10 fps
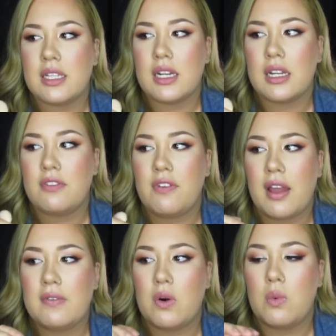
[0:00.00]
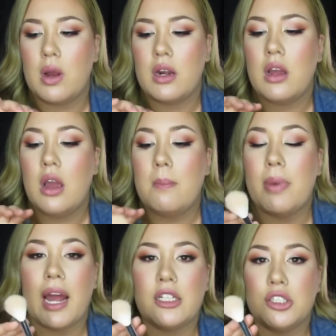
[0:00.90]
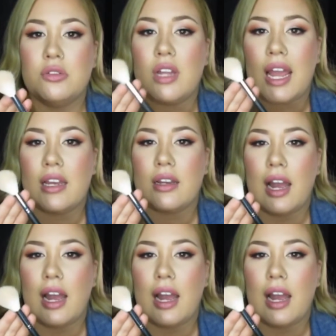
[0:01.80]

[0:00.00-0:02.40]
than the 501, but I do like